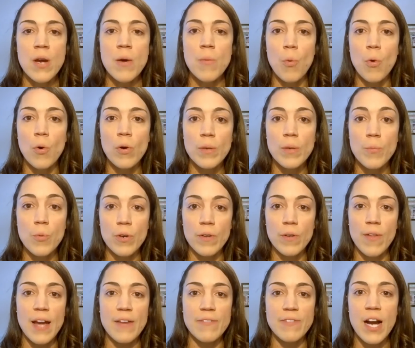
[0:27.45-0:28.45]
more and more
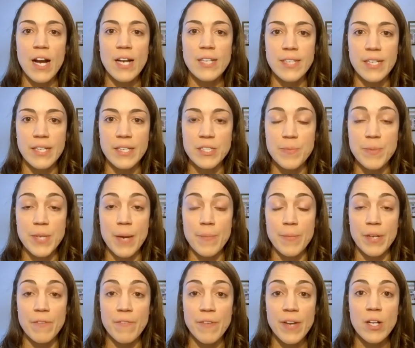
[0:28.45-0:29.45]
live content is
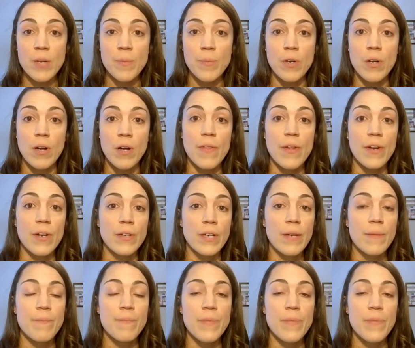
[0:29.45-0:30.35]
becoming available on their